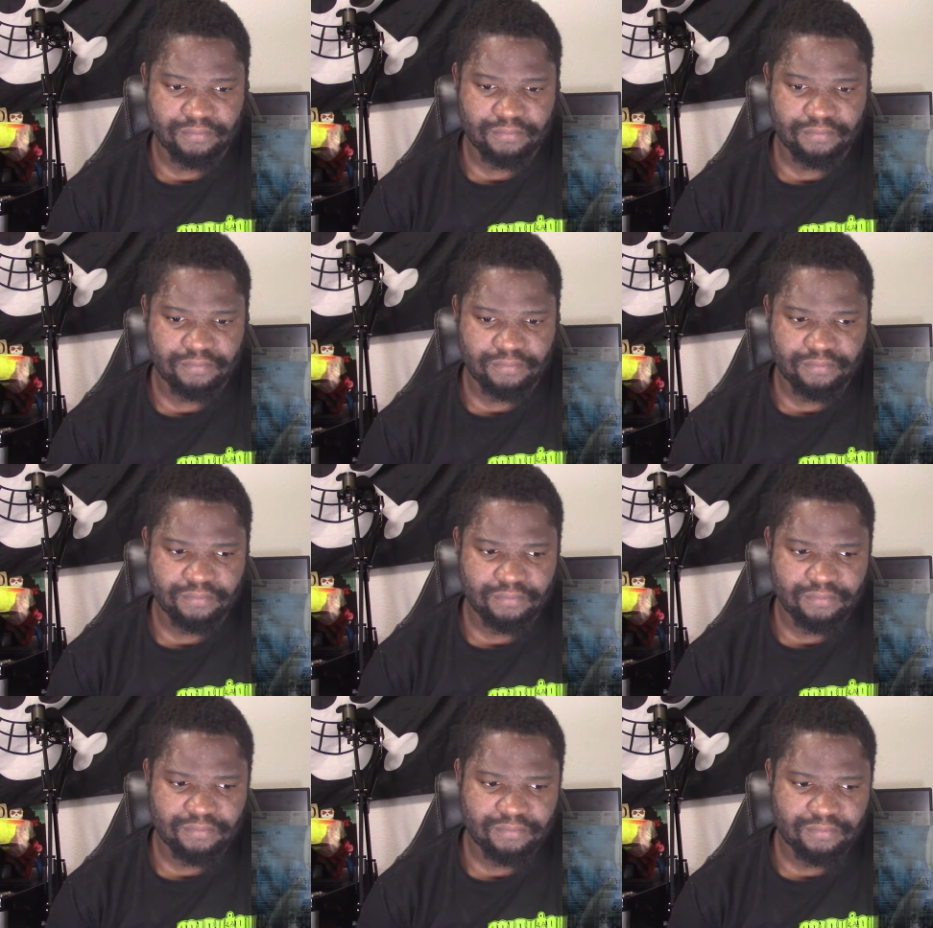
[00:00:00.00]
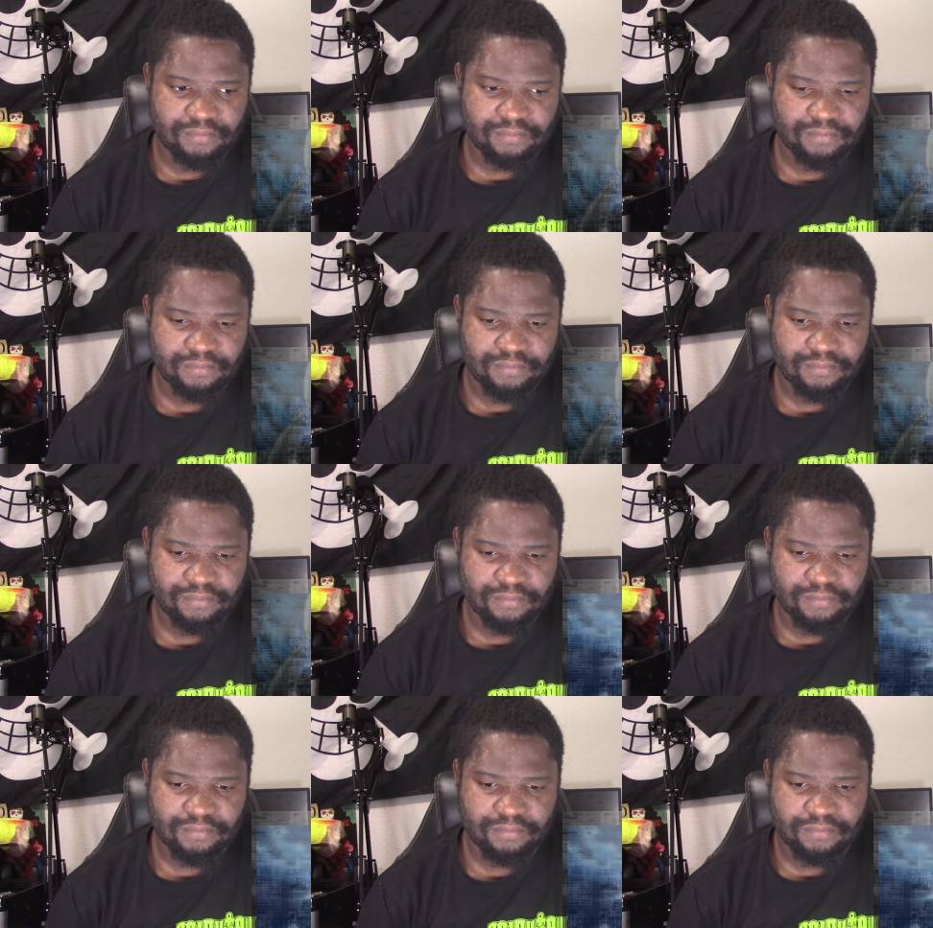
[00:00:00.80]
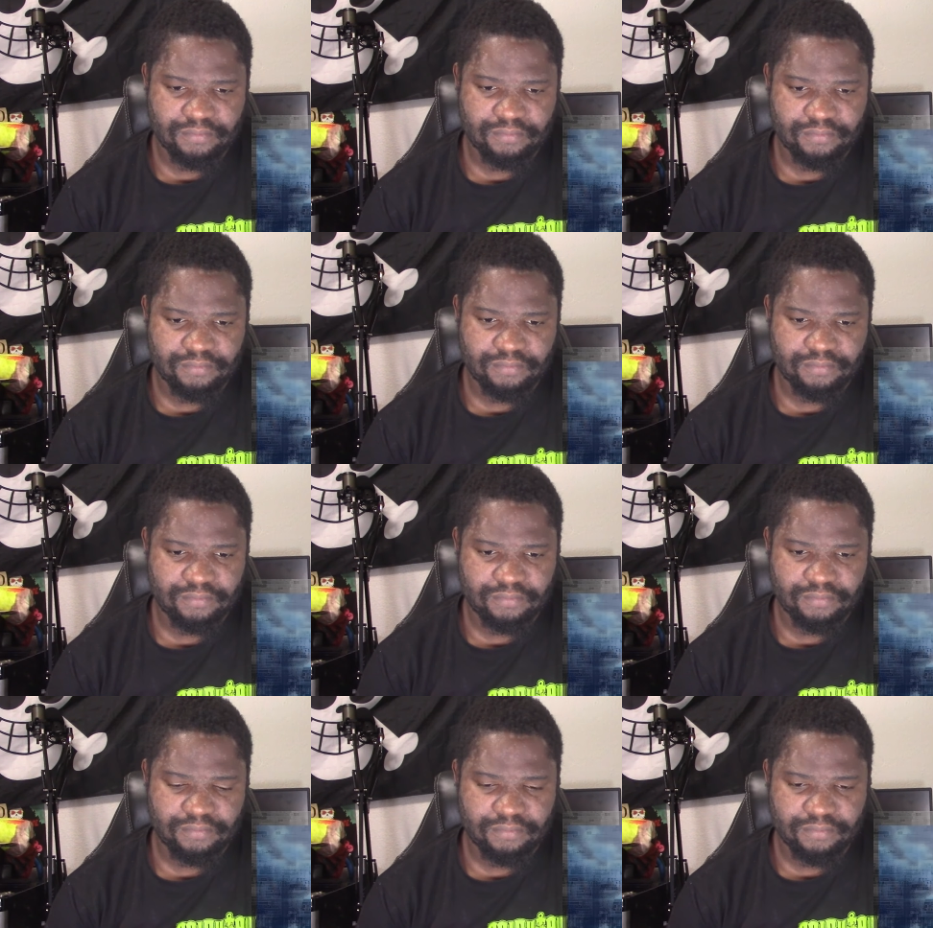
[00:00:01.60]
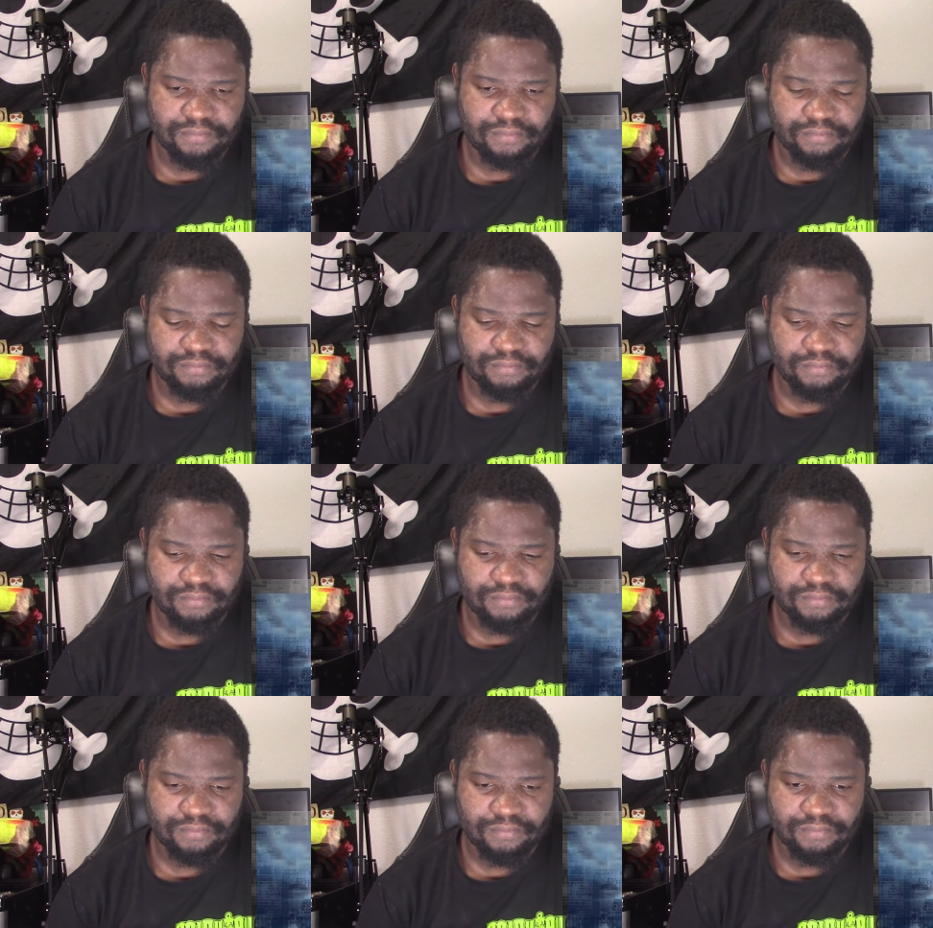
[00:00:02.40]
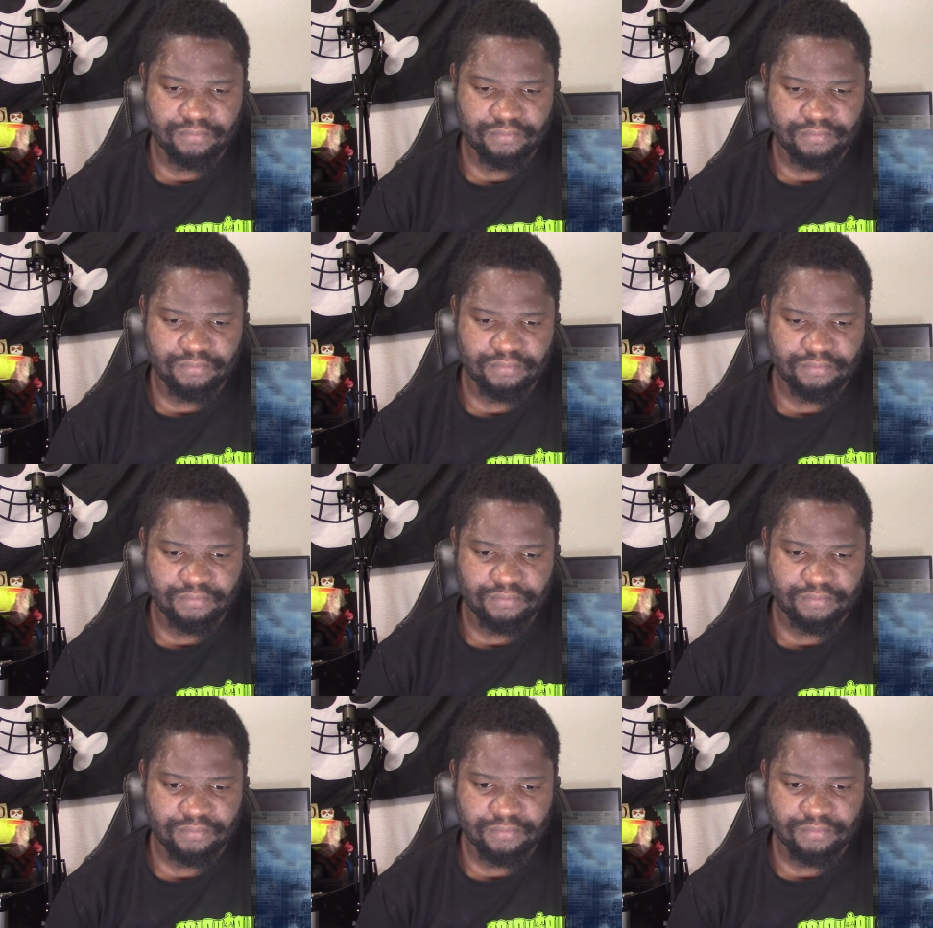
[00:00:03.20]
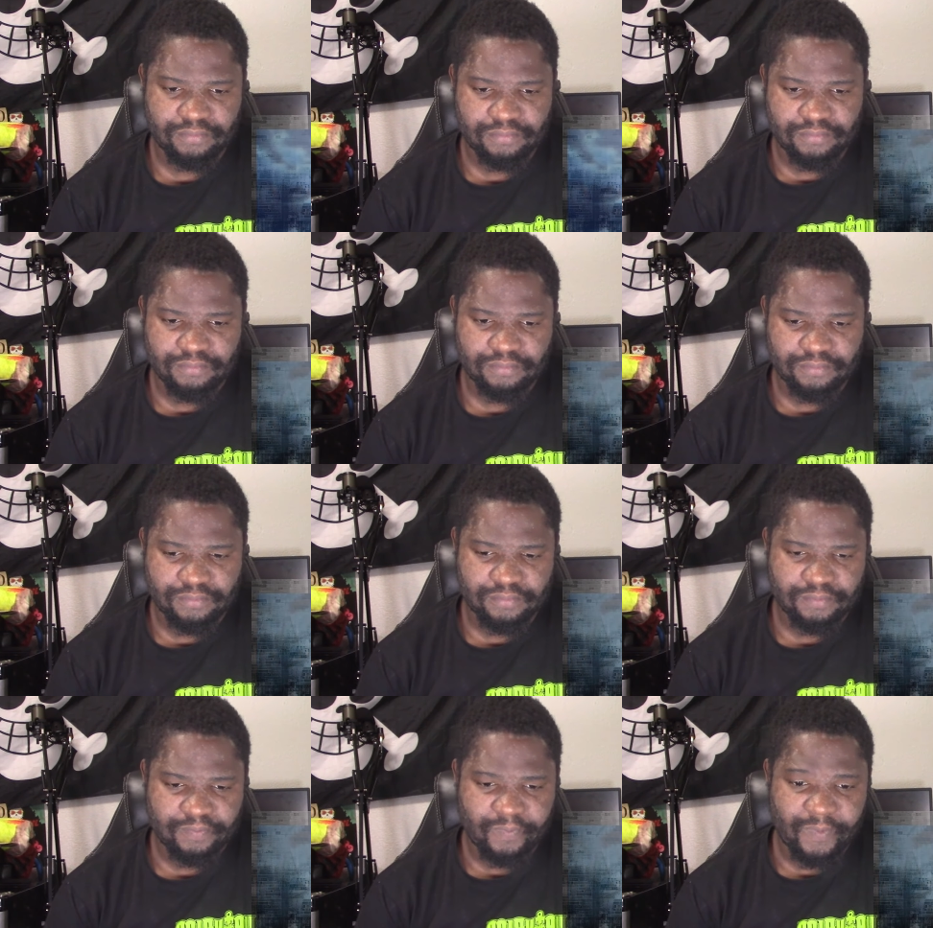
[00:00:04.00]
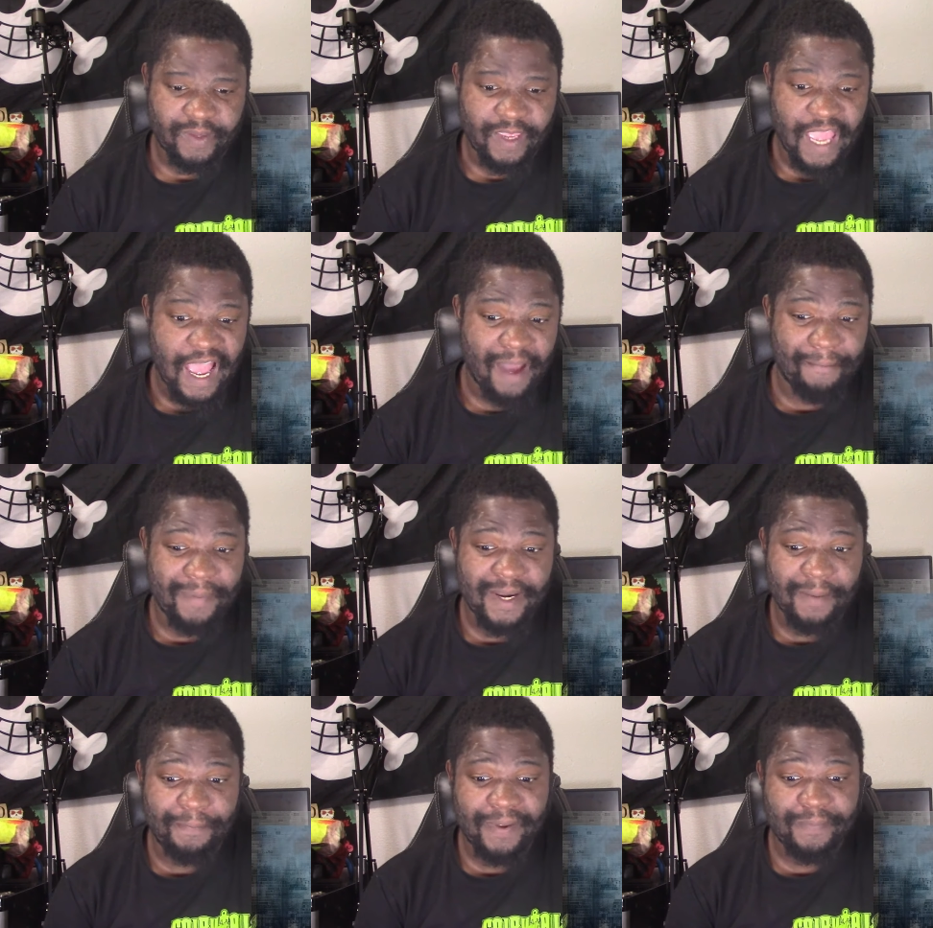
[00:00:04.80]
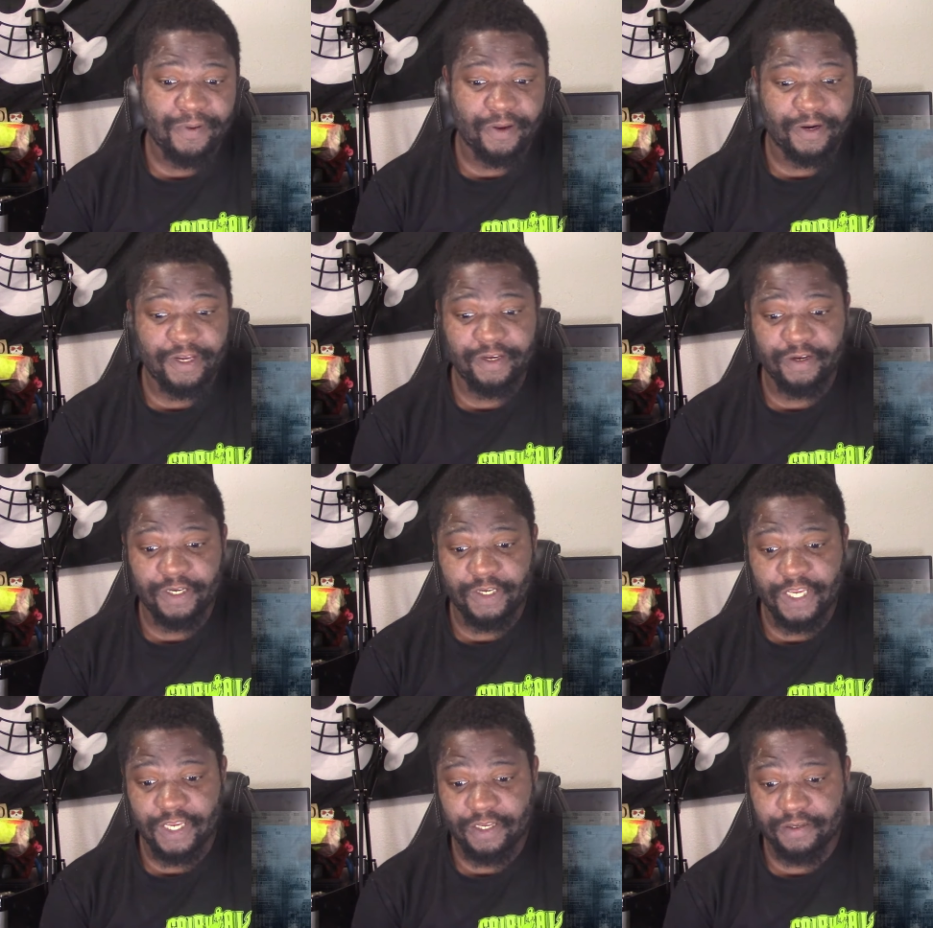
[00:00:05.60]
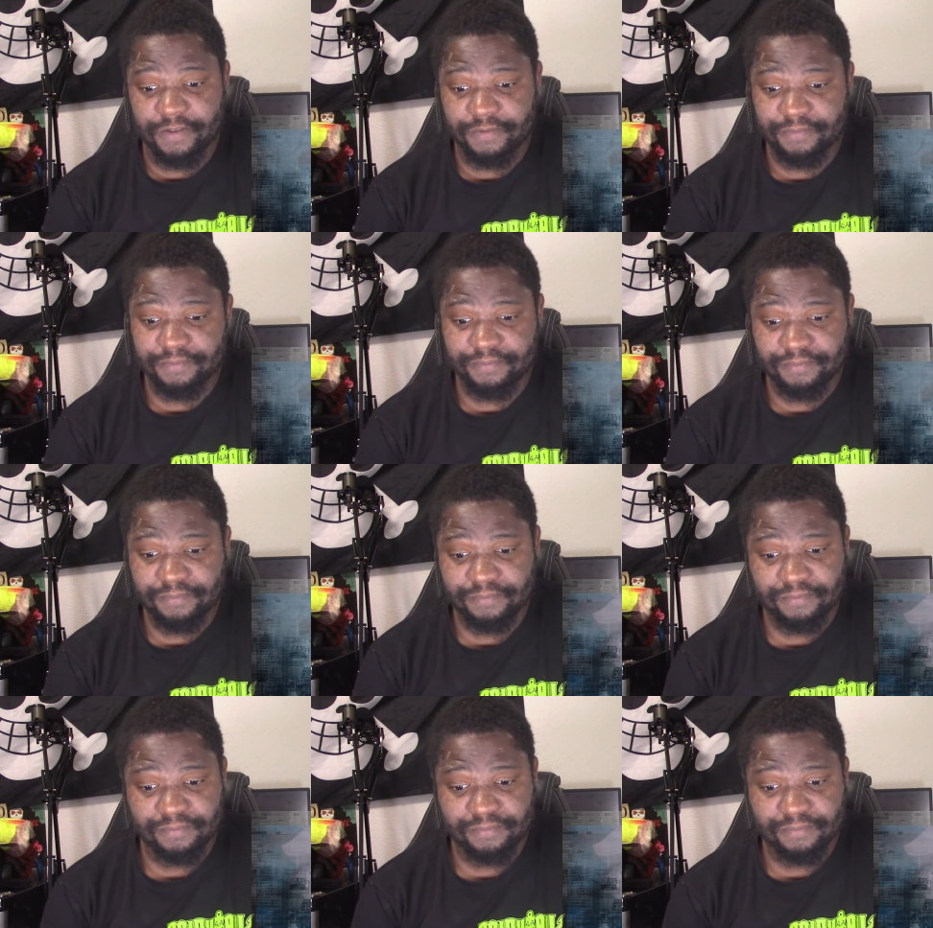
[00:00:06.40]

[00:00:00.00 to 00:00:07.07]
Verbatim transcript: We told you, Cha. Our entire guild is made up of dragon eaters. Yes. How many people are in your guild? Legion.